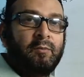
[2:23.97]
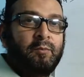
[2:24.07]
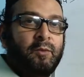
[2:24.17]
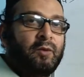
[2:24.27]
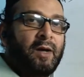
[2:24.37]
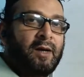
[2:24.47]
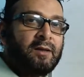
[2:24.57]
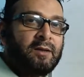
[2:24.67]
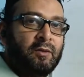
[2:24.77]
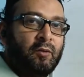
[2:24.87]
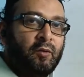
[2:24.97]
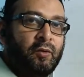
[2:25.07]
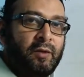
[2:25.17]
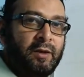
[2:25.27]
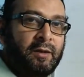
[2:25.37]
Mu has no
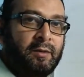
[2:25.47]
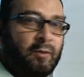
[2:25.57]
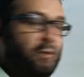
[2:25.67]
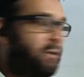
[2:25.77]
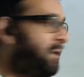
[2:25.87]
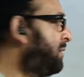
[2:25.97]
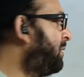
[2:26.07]
unit because it